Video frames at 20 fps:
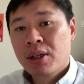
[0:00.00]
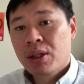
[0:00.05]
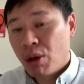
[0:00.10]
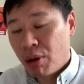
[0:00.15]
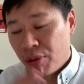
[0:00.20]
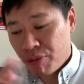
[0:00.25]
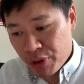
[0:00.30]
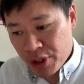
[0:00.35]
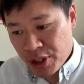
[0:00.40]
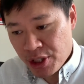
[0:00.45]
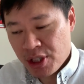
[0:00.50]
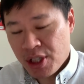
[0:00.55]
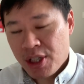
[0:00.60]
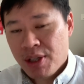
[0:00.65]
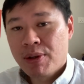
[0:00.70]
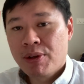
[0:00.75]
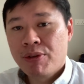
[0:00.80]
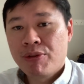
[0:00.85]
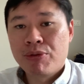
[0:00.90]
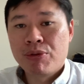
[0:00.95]

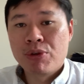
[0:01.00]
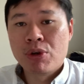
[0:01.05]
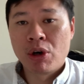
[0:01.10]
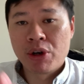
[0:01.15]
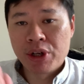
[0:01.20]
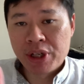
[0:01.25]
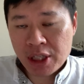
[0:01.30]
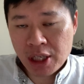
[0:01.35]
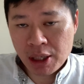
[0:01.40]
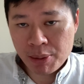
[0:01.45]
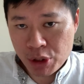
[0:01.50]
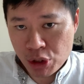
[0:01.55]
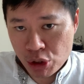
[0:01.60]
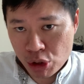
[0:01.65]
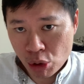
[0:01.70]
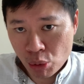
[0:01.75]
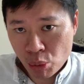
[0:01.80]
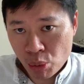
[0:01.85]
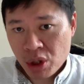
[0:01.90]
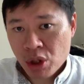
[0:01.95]
Conversely, if your income is
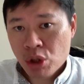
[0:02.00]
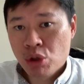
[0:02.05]
lower,